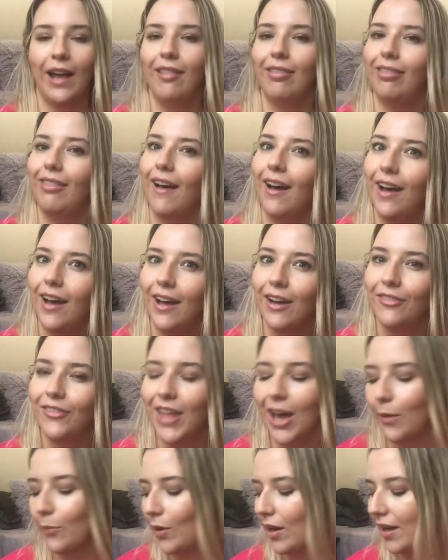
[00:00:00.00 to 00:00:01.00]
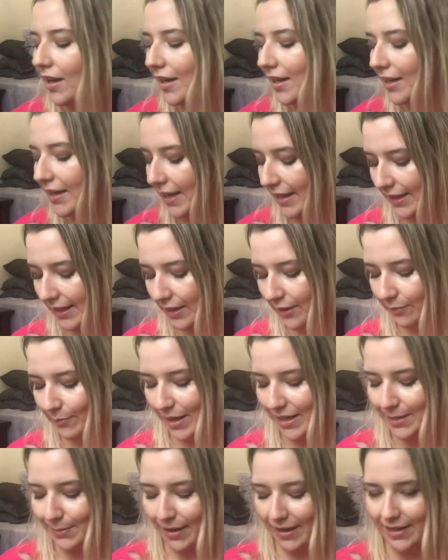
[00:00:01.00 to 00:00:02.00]
I love that one. I think it
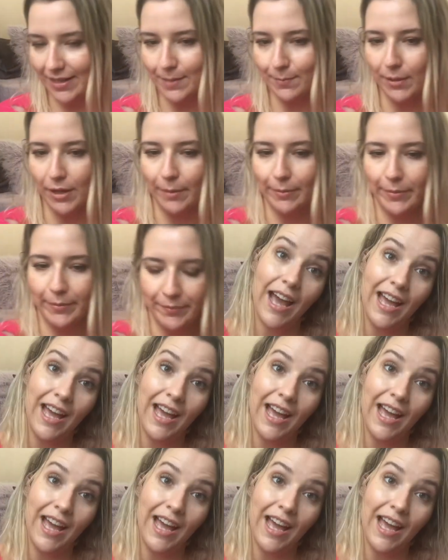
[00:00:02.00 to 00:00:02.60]
makes my eyes pop.